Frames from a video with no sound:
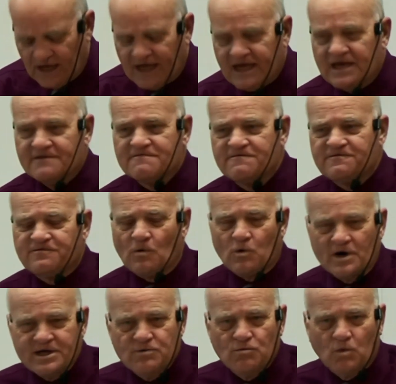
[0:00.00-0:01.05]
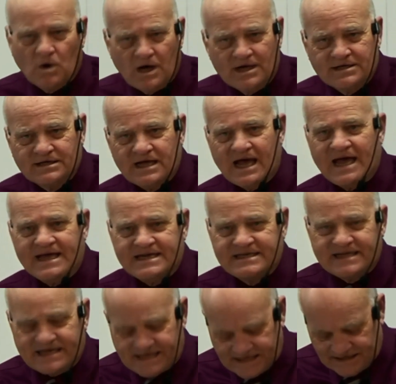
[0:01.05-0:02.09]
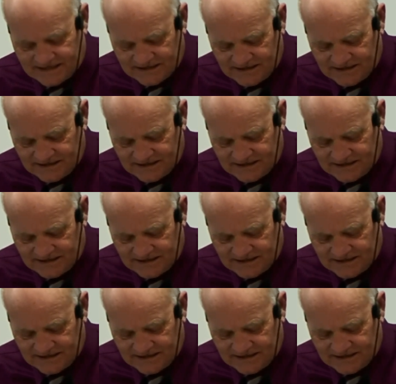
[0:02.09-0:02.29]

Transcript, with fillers: in forty-one A D.